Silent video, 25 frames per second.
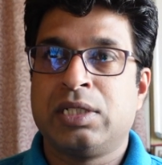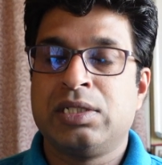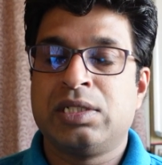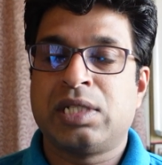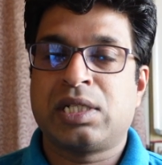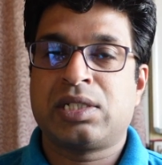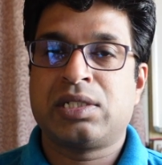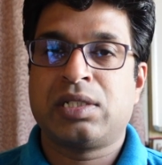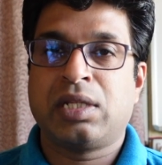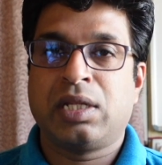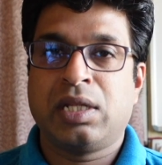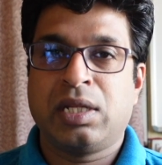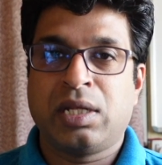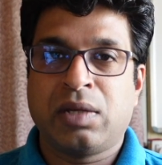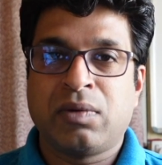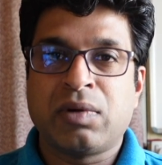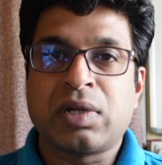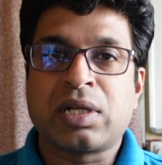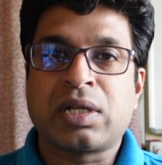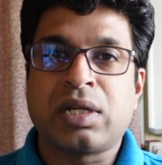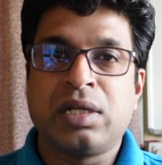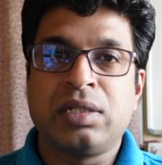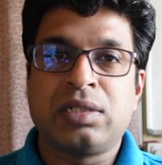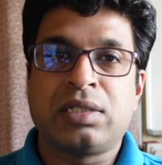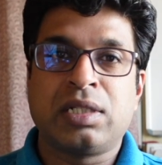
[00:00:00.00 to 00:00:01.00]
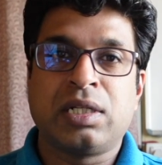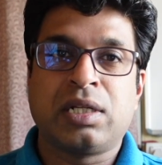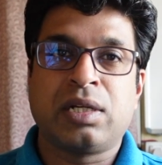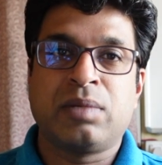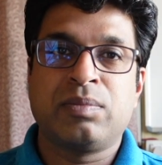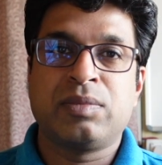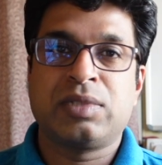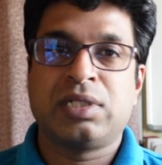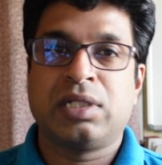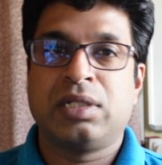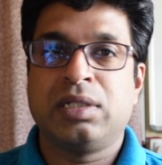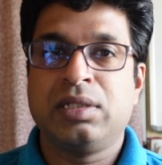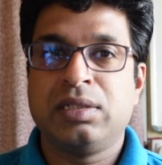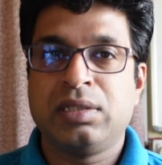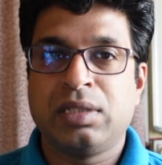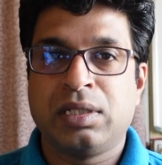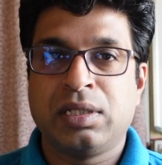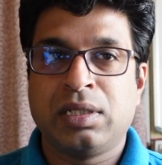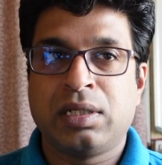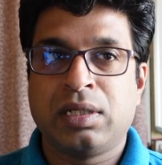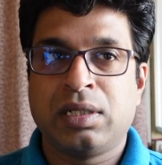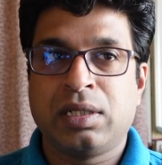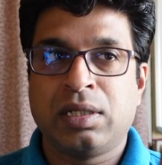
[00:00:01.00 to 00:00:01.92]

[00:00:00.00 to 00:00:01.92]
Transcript: injection in our country comes a